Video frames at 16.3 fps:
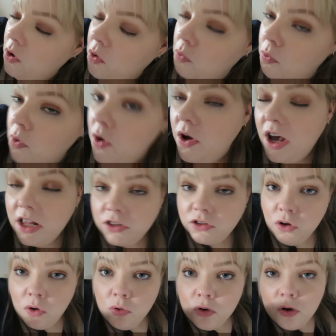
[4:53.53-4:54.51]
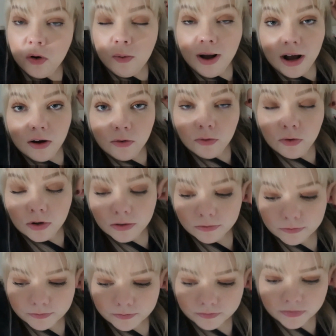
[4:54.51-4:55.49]
where I don't go out
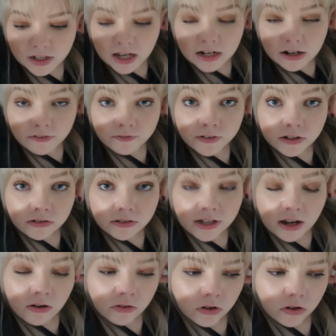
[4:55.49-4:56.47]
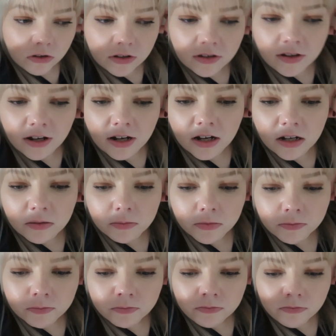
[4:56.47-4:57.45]
and I feel down all the time.
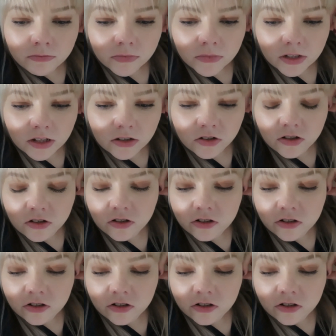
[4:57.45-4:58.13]
And what